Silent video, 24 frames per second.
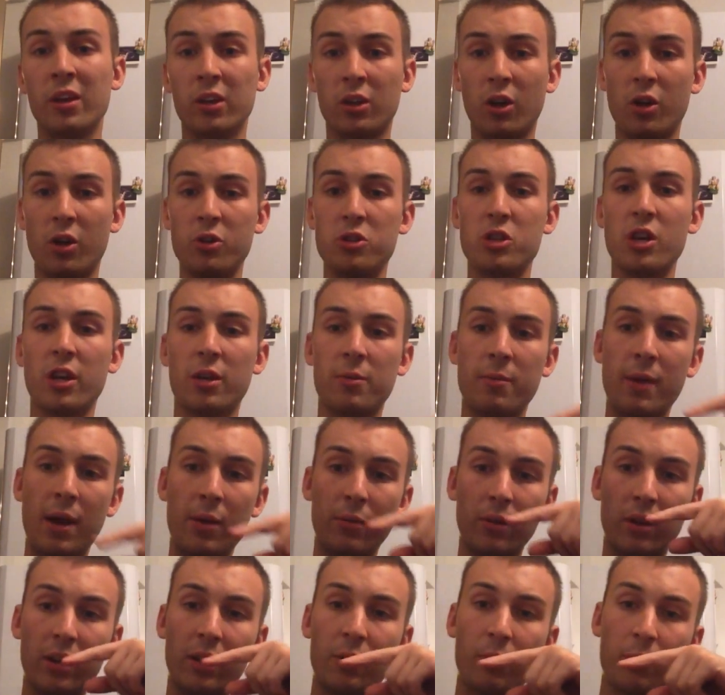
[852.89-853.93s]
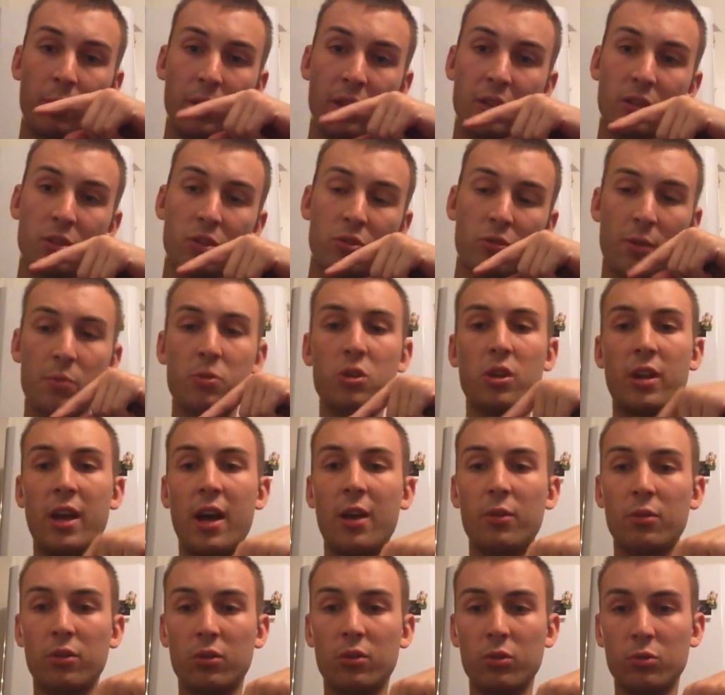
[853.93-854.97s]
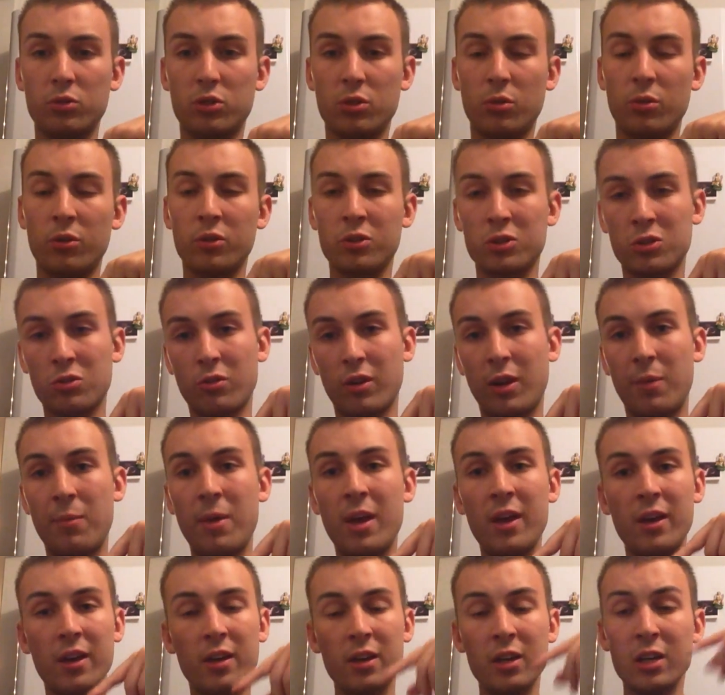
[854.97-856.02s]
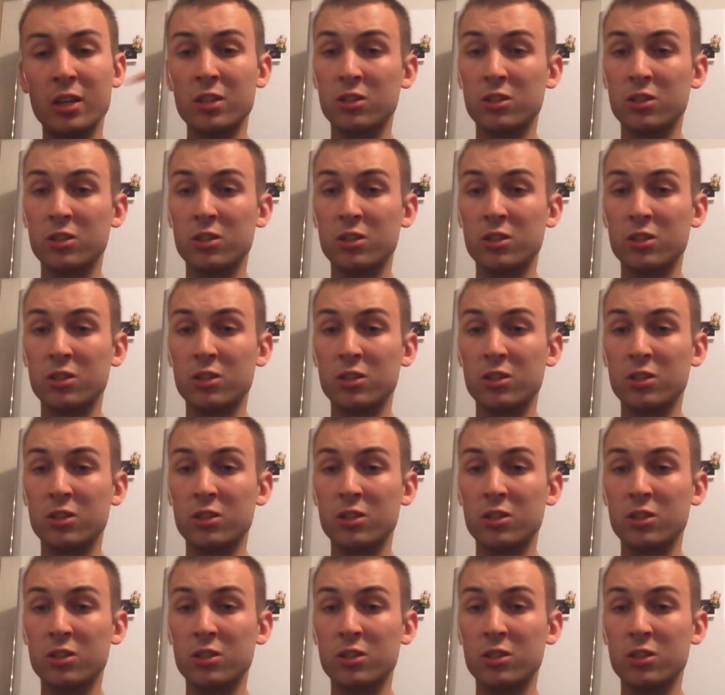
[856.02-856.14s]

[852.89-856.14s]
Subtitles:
Go check them out, the link will be in the description and also on the screen here.